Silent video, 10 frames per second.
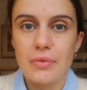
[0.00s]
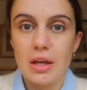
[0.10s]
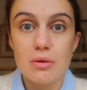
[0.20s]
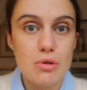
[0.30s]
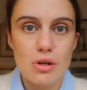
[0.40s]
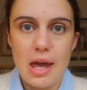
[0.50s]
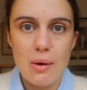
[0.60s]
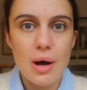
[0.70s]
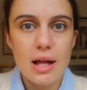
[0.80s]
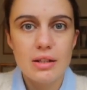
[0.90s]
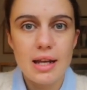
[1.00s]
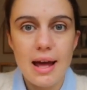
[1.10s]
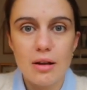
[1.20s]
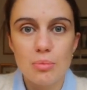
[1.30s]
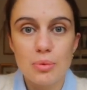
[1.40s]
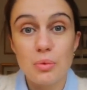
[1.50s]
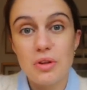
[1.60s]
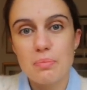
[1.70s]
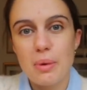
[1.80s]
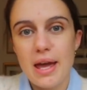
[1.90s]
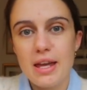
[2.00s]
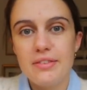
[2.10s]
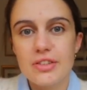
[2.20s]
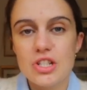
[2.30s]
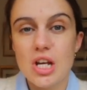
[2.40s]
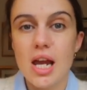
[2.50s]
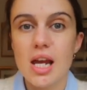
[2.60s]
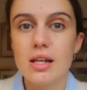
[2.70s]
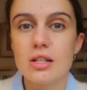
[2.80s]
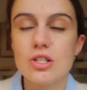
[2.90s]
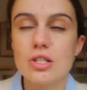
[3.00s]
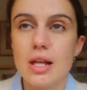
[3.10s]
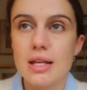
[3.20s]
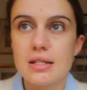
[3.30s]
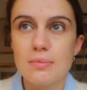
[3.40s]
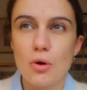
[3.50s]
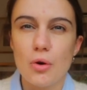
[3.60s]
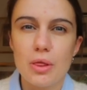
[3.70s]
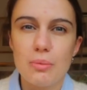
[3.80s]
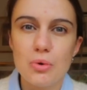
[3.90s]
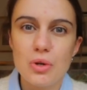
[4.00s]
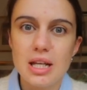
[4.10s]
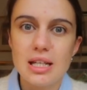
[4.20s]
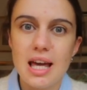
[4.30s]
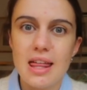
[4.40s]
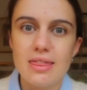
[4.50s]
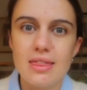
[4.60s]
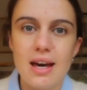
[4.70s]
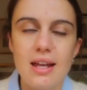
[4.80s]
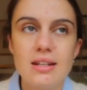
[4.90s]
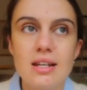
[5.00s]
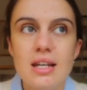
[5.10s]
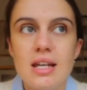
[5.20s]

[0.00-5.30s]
and communicate well and help with behaviour change so that's tomorrow in the morning and then